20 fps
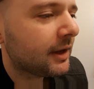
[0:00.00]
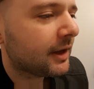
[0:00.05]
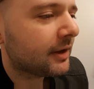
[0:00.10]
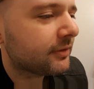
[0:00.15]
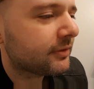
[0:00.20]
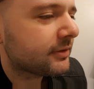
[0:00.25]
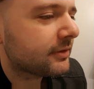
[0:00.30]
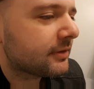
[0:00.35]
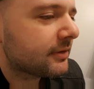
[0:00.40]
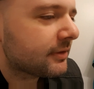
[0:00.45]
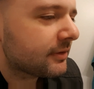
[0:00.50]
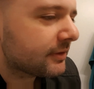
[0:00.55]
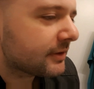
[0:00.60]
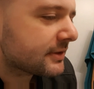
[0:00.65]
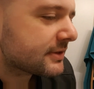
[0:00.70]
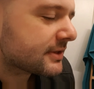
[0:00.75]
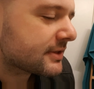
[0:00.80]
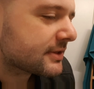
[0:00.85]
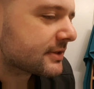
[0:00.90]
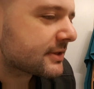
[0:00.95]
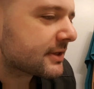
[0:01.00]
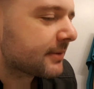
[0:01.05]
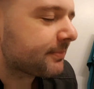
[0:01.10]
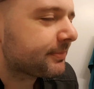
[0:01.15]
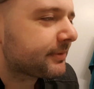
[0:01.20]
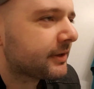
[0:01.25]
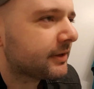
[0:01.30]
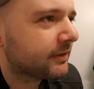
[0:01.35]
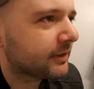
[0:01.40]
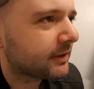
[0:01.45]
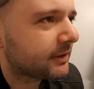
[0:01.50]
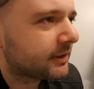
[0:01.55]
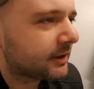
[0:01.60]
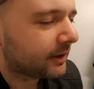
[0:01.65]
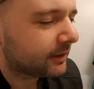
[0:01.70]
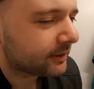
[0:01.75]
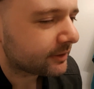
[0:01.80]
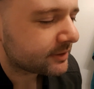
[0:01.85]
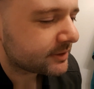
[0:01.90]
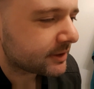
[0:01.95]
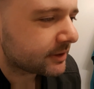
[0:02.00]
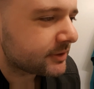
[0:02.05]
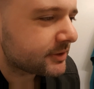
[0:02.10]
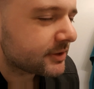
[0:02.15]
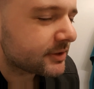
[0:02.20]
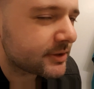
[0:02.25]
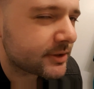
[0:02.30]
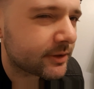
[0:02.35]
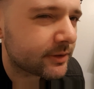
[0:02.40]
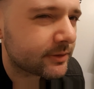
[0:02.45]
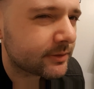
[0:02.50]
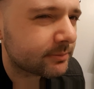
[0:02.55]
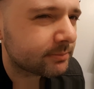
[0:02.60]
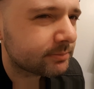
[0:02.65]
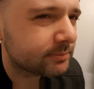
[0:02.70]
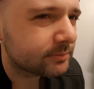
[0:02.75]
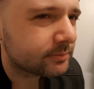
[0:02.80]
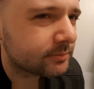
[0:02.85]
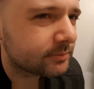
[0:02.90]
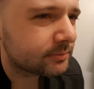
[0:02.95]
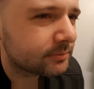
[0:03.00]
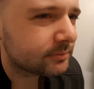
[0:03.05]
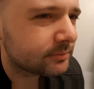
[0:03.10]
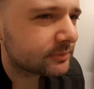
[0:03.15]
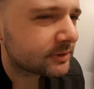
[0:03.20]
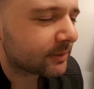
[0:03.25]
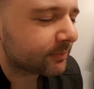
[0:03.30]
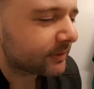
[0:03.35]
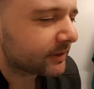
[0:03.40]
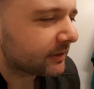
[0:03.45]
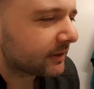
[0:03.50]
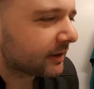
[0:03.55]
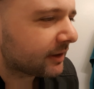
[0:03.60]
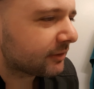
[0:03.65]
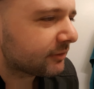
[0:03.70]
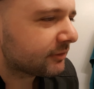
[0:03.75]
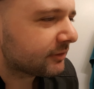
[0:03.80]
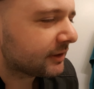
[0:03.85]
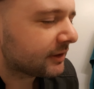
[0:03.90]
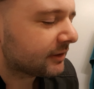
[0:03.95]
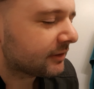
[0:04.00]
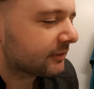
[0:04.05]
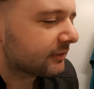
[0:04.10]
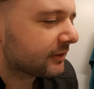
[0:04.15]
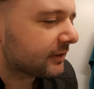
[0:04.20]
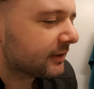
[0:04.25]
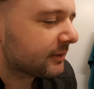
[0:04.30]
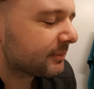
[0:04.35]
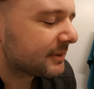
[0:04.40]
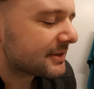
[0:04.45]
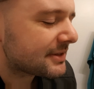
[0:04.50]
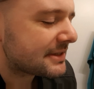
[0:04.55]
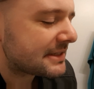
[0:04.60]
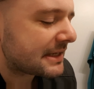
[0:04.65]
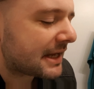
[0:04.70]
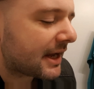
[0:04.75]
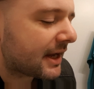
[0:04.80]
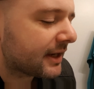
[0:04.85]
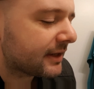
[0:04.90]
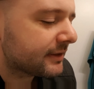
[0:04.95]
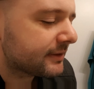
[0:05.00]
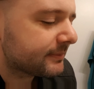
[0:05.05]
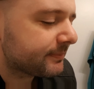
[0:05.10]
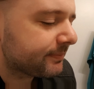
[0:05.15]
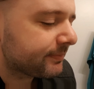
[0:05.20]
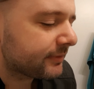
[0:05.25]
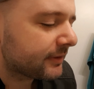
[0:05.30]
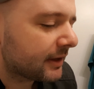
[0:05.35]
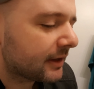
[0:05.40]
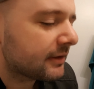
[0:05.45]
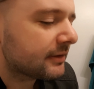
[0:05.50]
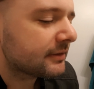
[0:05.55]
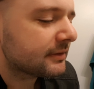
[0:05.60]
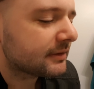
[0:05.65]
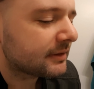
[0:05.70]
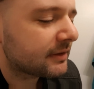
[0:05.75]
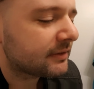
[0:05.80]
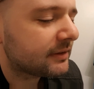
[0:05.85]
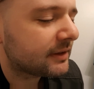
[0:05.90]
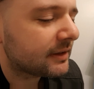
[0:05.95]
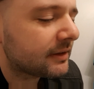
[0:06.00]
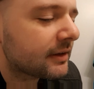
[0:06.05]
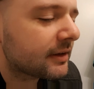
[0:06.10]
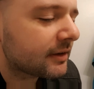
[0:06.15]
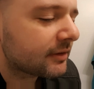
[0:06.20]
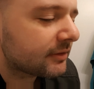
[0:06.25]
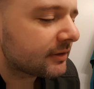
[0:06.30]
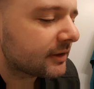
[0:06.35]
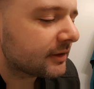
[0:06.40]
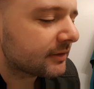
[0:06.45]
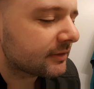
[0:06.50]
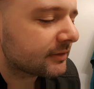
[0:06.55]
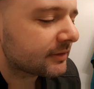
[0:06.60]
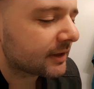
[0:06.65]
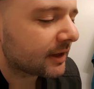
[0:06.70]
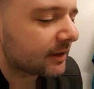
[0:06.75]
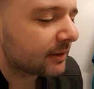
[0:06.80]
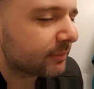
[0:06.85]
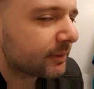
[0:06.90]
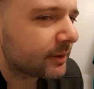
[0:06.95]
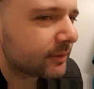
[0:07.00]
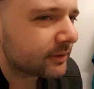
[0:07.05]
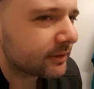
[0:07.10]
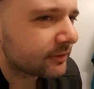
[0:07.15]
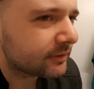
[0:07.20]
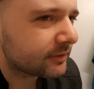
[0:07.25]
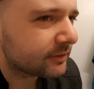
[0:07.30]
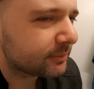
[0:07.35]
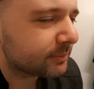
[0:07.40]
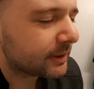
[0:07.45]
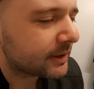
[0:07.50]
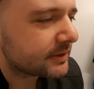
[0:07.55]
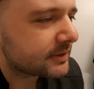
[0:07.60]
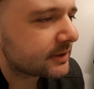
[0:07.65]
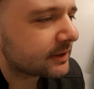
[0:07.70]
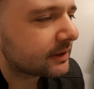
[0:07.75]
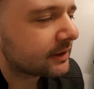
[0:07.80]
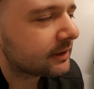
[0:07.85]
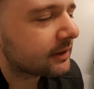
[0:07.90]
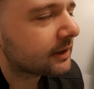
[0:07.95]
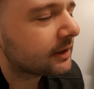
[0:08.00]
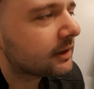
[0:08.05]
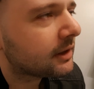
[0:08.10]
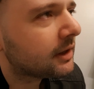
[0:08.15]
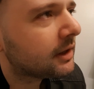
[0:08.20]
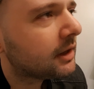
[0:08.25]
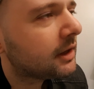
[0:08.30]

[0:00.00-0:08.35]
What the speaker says: And this is something that kind of touches on something that I think is a little bit sad. And the thing that I think is sad about this is basically that